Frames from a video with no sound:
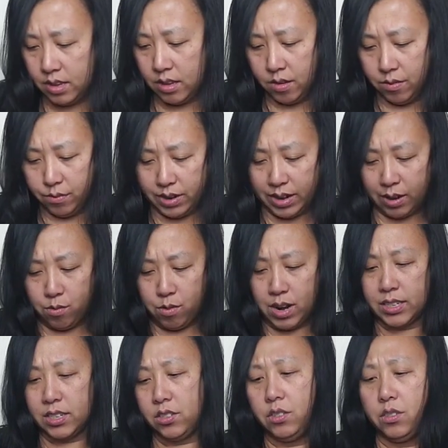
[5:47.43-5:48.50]
when I walked
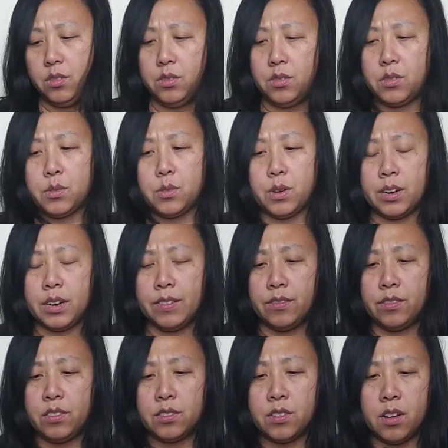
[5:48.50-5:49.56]
into the store, if you
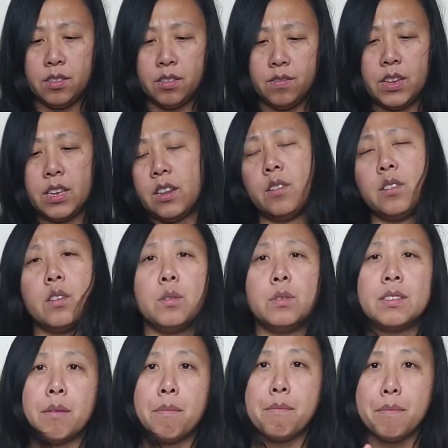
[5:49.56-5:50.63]
saw in the video, it was a
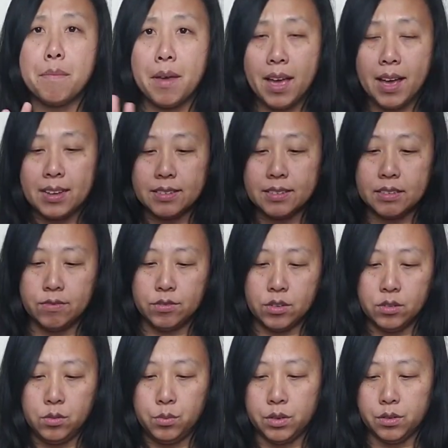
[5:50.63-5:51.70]
massive
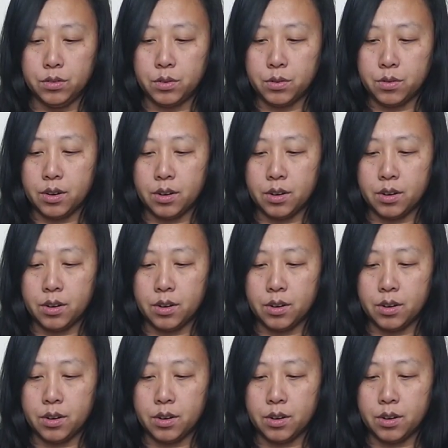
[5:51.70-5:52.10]
Goodwill store.